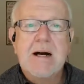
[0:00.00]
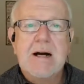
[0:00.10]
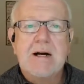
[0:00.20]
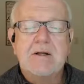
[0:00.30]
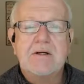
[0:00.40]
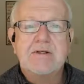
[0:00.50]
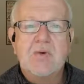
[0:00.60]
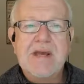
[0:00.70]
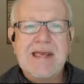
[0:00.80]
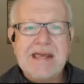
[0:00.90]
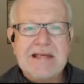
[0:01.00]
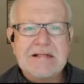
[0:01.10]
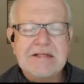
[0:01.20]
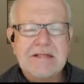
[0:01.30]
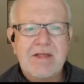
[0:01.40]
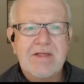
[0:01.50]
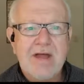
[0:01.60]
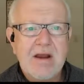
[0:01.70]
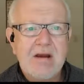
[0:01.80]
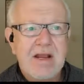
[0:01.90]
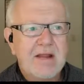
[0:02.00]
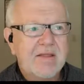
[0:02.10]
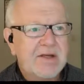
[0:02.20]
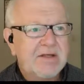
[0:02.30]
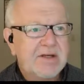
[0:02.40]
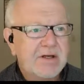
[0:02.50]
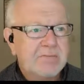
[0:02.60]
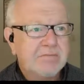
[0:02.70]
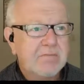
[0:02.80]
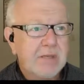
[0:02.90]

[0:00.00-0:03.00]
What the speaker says: So he is there getting things done.